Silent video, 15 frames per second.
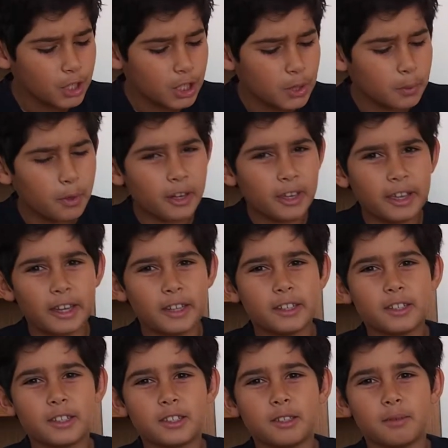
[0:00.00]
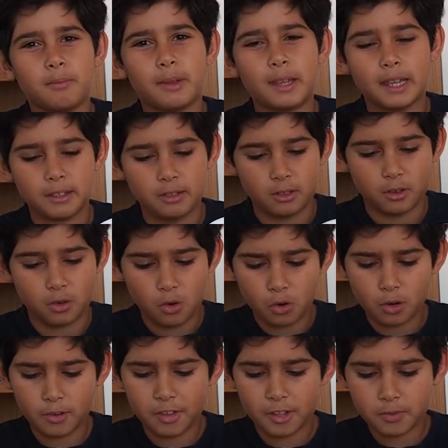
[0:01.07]
You want to get some peas and
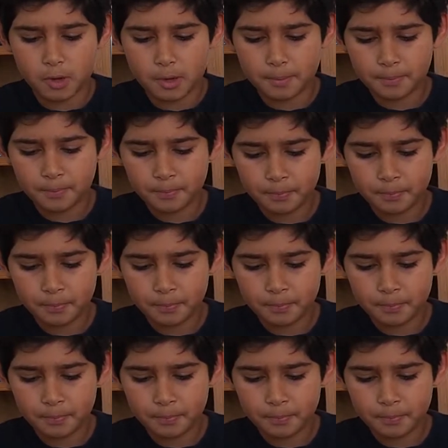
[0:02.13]
corn in this one,